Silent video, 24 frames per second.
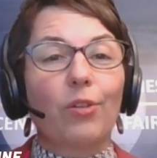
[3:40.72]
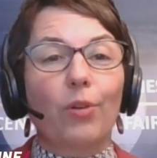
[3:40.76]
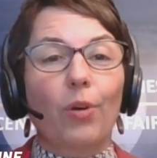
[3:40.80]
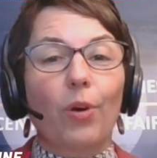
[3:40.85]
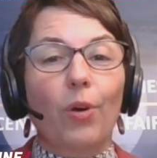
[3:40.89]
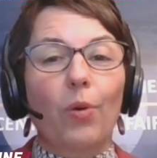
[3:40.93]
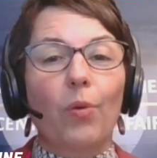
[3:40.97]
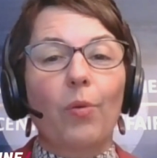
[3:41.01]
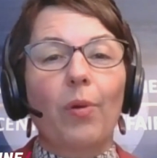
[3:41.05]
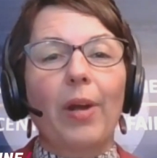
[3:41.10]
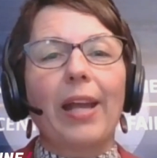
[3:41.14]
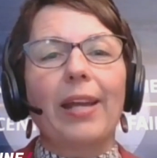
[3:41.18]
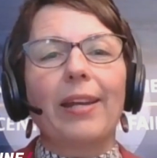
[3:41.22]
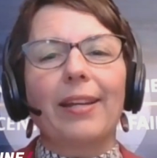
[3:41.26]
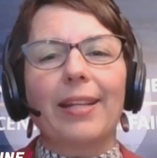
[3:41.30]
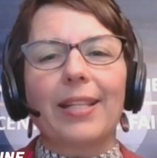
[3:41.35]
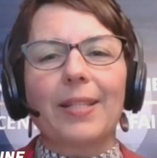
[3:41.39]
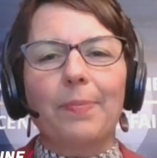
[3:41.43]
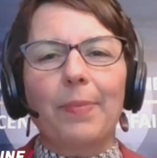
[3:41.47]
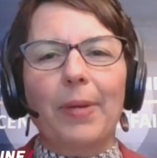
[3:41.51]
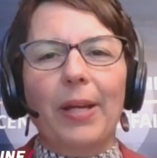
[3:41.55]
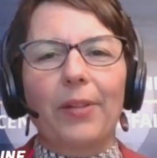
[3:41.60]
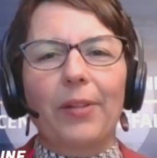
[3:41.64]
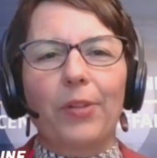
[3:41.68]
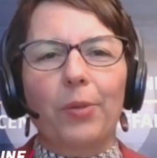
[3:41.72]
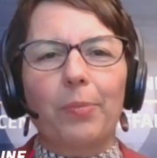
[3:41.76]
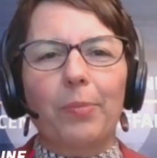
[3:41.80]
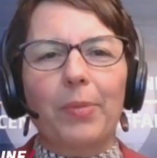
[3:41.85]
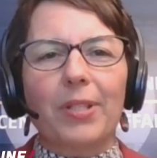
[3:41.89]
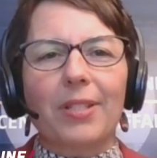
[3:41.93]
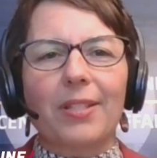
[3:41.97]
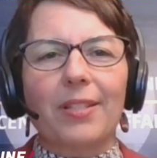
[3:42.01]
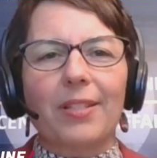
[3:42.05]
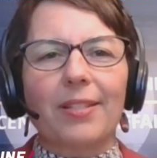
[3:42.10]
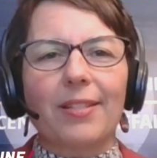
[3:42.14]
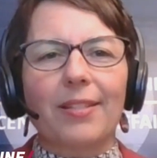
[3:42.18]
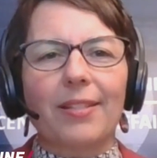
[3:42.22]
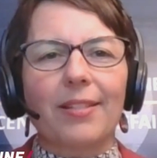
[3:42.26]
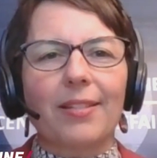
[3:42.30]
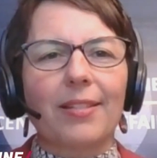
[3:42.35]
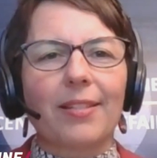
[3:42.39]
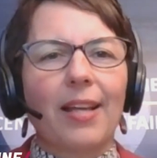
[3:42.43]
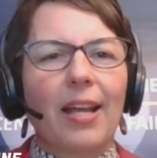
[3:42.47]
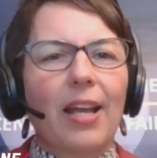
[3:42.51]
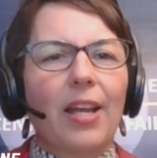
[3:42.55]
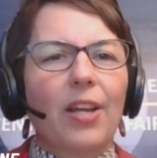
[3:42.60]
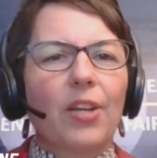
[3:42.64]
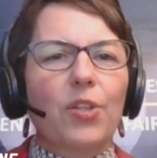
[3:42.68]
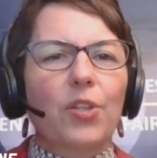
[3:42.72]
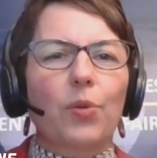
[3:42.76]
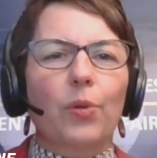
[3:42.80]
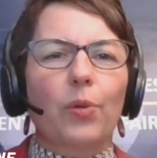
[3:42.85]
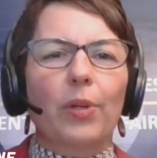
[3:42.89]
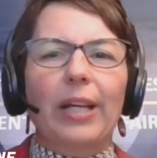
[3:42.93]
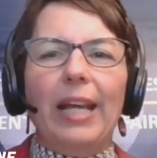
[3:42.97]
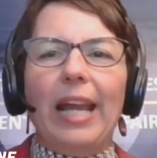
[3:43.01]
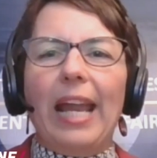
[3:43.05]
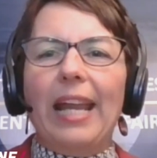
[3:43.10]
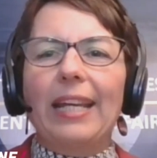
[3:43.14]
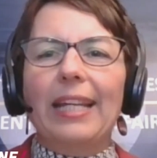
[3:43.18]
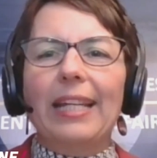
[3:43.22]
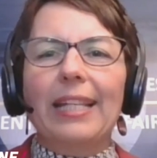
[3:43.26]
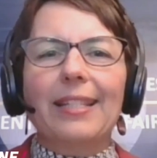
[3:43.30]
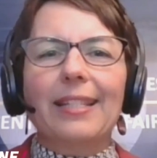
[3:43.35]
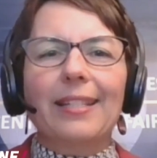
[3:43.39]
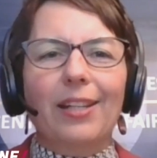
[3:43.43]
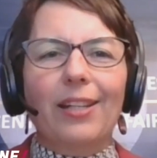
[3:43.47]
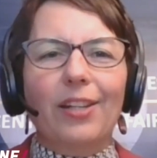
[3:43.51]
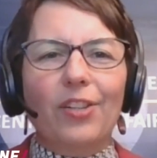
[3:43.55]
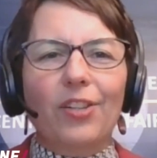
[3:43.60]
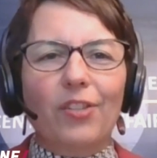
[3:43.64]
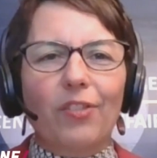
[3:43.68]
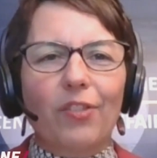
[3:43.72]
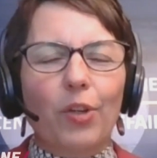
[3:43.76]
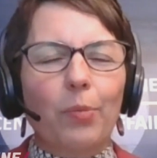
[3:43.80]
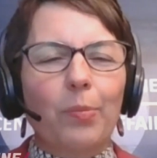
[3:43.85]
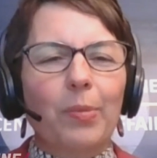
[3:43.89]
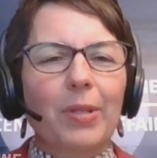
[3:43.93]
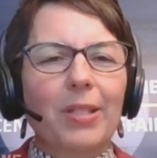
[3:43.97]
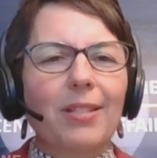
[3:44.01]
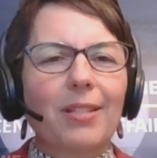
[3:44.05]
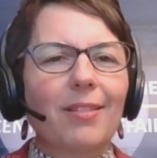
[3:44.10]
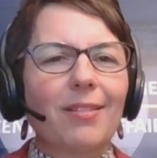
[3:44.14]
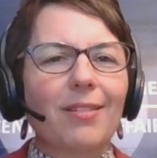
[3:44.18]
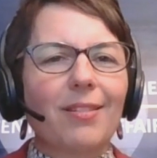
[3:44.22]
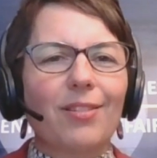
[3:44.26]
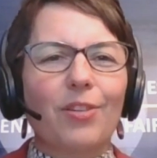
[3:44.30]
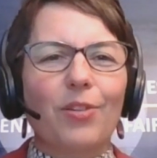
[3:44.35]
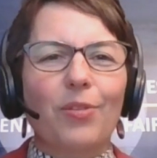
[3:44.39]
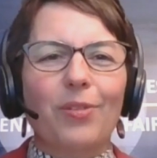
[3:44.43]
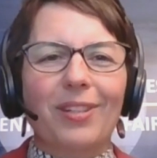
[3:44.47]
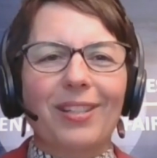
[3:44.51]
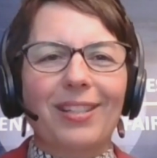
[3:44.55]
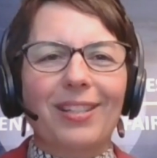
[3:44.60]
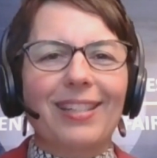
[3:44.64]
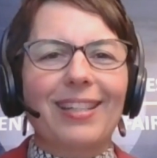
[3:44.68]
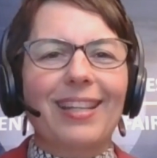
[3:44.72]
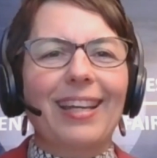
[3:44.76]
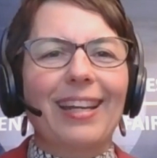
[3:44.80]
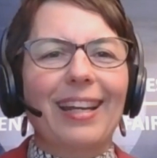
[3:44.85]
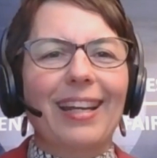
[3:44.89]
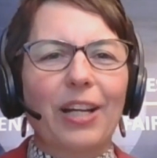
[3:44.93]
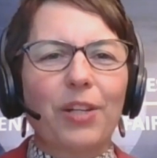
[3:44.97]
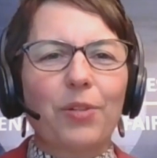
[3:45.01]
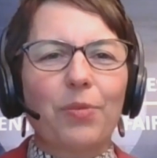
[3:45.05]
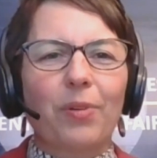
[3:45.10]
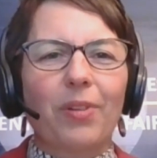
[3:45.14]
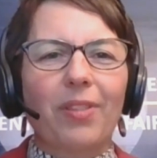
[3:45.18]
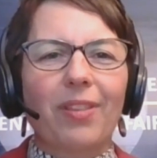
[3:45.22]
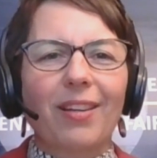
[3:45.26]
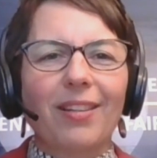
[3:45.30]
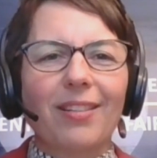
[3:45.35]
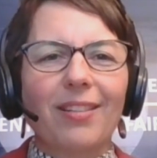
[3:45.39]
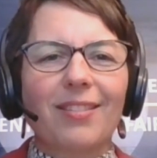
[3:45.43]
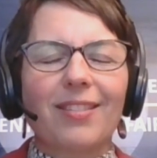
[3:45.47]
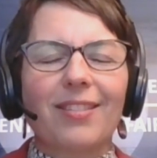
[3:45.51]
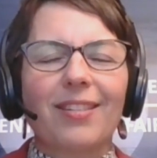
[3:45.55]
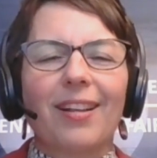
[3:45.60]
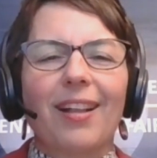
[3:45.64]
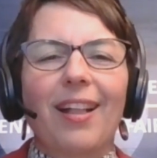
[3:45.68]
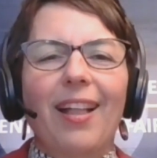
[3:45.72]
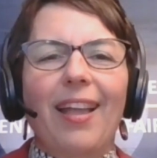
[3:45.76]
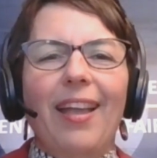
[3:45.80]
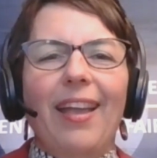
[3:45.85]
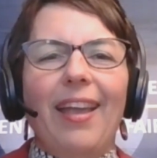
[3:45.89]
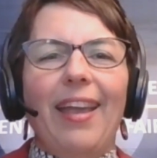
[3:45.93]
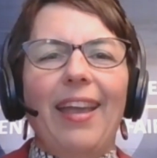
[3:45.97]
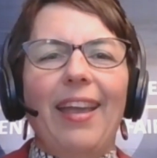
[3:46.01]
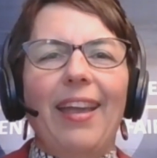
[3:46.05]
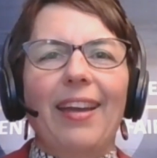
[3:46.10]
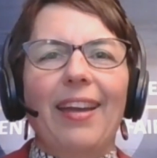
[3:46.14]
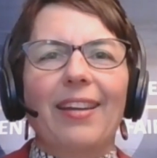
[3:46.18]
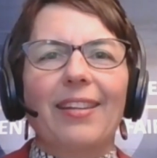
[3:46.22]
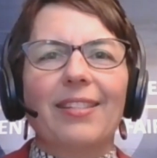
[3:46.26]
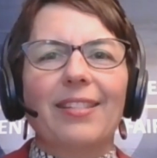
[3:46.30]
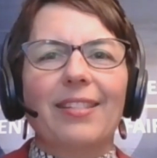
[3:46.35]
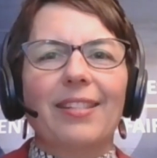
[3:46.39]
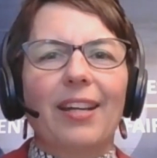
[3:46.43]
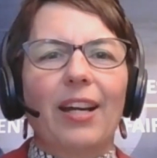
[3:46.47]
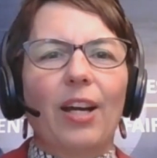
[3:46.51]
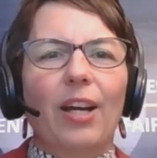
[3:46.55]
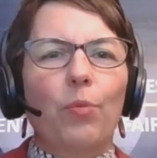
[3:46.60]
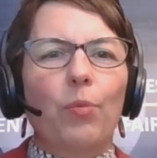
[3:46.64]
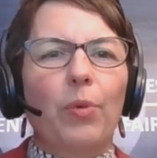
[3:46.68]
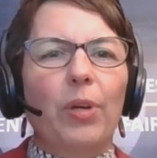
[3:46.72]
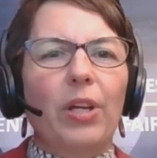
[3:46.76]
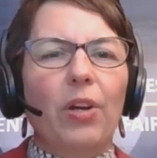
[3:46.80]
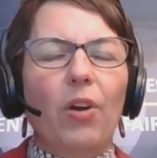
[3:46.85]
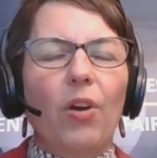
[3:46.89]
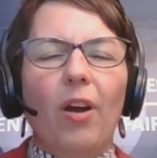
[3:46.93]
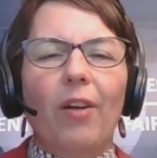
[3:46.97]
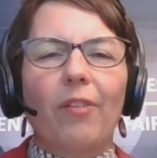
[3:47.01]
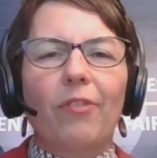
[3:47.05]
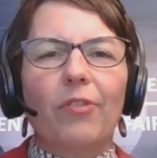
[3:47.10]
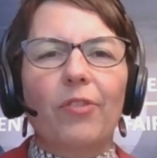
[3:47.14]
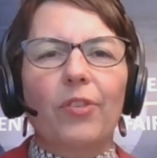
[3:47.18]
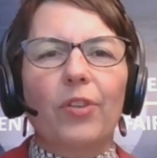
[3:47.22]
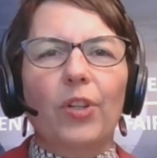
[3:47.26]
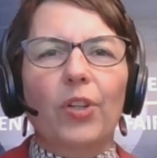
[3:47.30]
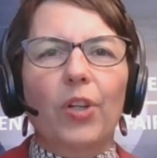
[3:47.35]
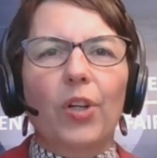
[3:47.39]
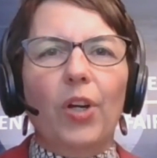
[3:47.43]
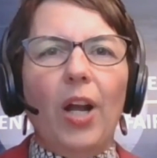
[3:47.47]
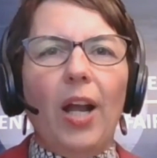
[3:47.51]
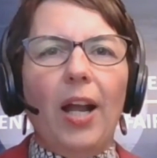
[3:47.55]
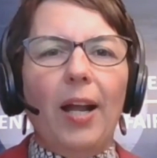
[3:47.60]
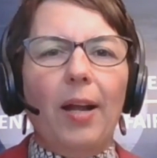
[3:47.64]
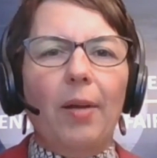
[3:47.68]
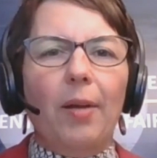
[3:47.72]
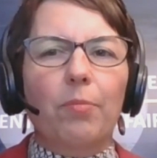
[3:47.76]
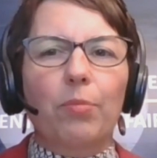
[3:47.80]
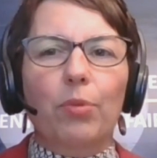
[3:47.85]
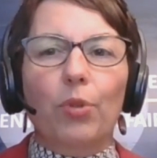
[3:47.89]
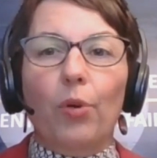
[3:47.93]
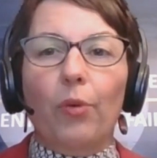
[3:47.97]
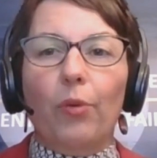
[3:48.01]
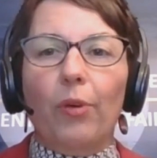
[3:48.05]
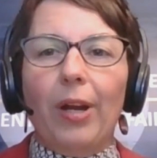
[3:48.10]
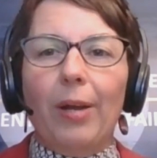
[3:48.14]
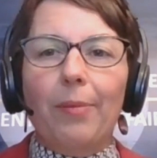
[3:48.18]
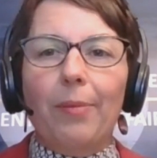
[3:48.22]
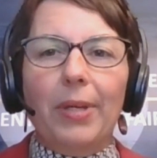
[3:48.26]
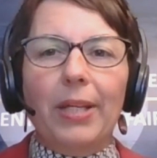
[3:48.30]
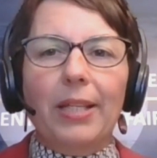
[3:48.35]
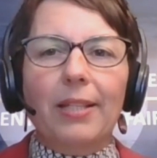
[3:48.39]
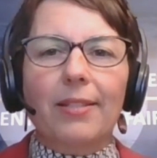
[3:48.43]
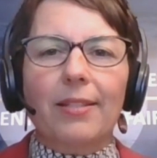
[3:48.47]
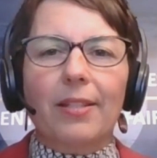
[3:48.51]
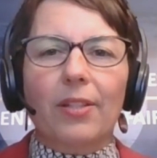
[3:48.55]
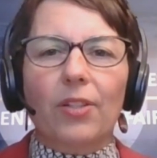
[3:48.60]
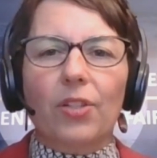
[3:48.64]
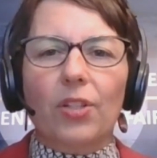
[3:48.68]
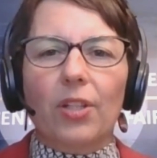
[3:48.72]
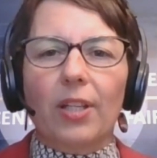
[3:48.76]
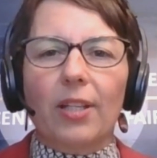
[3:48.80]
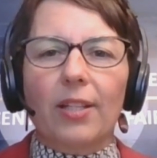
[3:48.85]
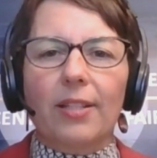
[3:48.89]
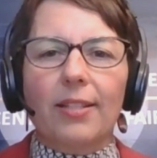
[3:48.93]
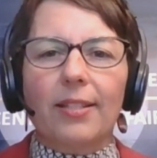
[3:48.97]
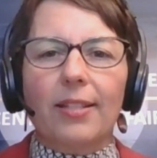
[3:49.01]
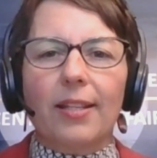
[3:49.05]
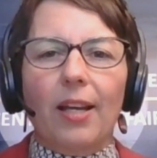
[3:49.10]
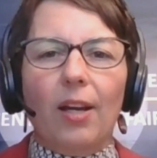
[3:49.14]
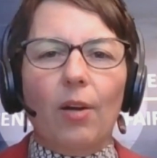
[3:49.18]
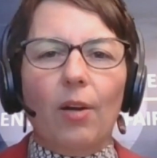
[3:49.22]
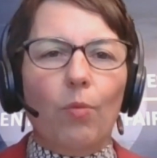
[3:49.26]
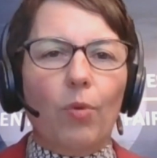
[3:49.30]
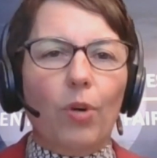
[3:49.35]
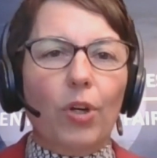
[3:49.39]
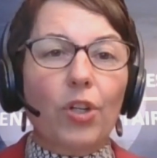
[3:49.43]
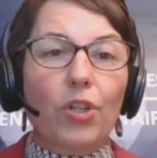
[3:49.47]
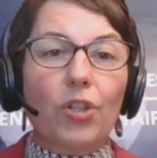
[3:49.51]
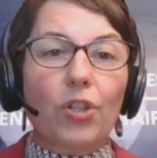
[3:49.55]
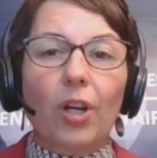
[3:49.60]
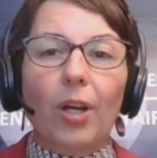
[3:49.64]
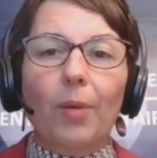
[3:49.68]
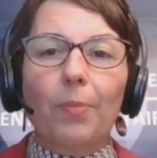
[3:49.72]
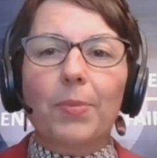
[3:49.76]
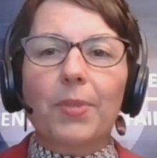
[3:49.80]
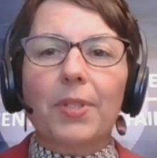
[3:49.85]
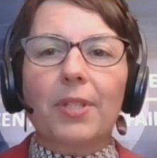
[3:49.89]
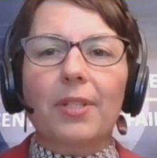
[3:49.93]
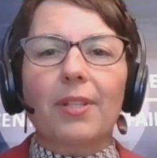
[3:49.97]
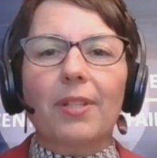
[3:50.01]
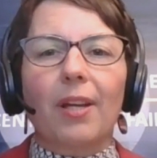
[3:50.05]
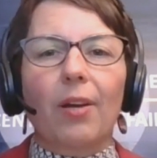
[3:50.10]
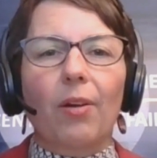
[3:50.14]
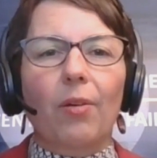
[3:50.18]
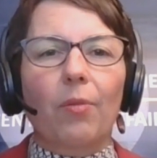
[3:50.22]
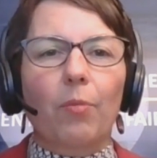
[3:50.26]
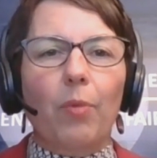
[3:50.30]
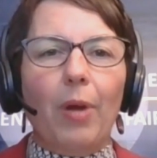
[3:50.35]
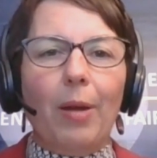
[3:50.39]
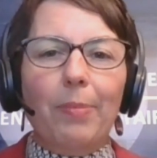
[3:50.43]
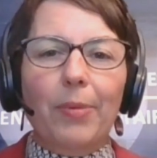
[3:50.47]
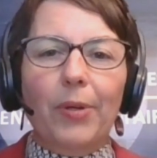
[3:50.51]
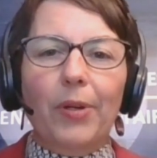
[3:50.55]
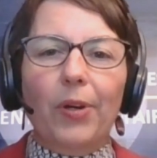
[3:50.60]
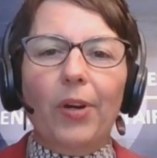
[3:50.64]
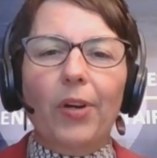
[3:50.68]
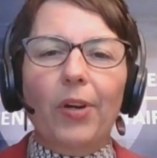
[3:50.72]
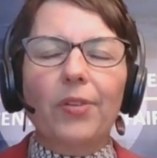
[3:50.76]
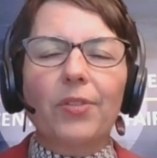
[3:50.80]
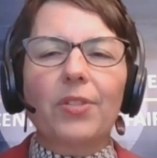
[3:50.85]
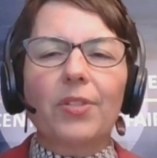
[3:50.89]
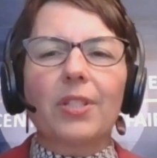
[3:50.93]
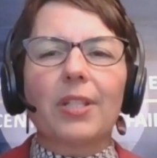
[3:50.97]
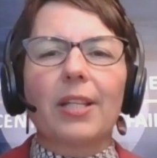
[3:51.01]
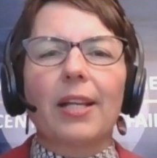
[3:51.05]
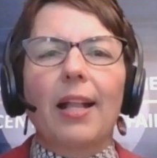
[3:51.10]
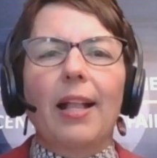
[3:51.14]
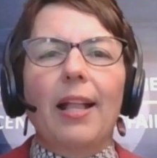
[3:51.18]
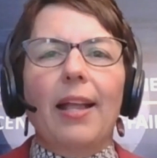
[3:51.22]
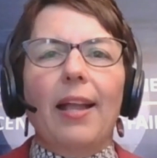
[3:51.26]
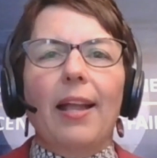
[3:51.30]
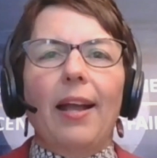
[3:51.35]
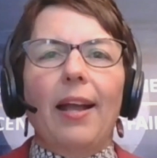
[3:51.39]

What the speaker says: grow, and expand their businesses. So at any stage of your business, you can connect with us. And we offer programming such as workshops, webinars.